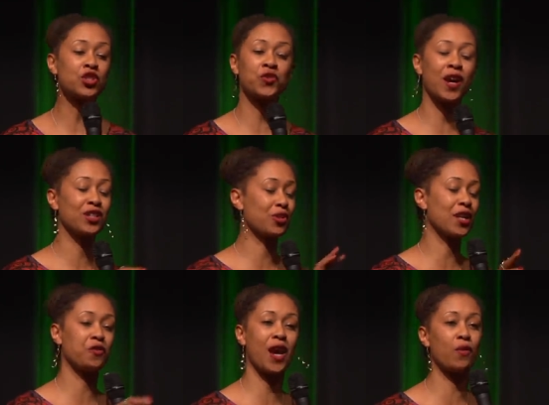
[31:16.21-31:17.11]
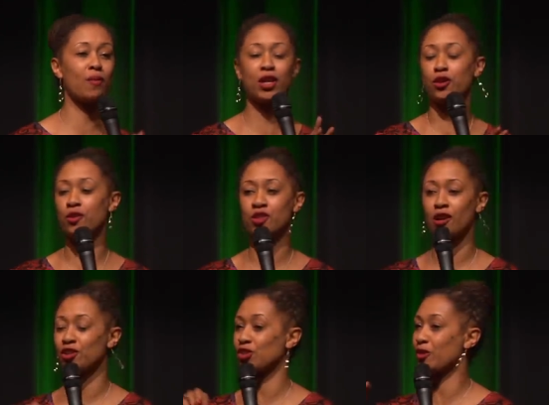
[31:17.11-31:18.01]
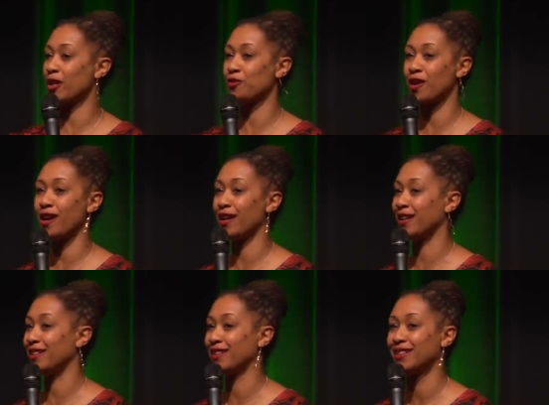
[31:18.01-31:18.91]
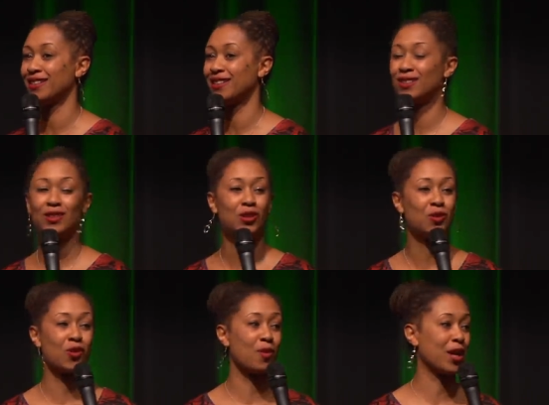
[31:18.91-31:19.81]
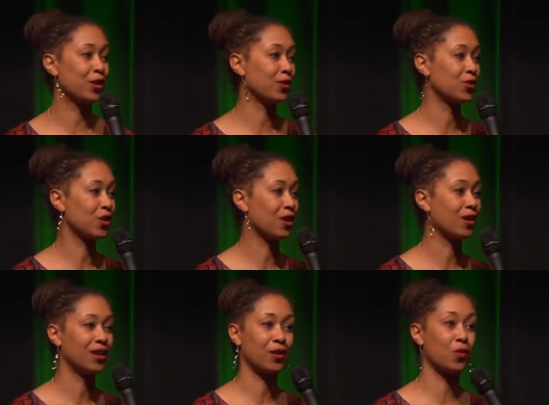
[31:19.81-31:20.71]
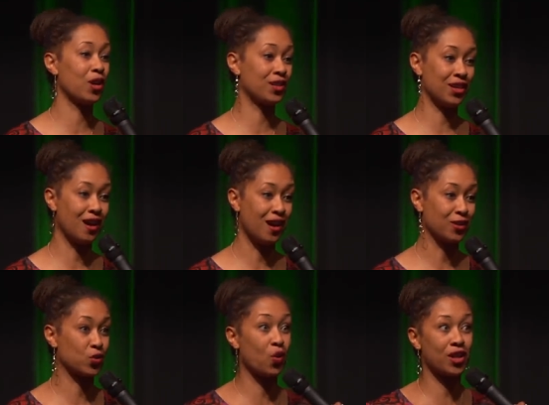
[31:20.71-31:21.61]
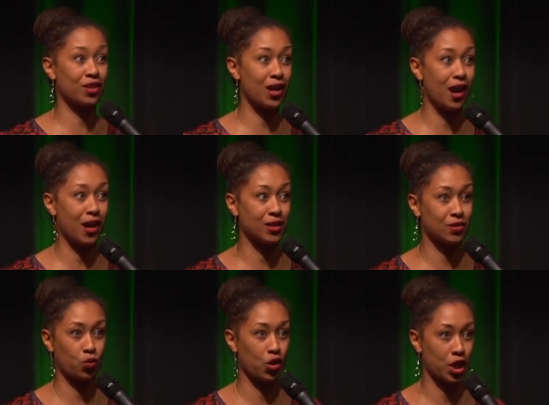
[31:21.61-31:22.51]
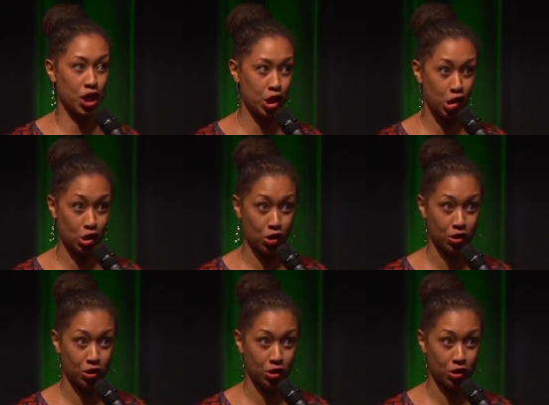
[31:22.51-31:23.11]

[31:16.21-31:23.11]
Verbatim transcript: just trying to find where my nerds are. Just trying to find where my nerds are. Like, what are the odds? What are the odds? We're here.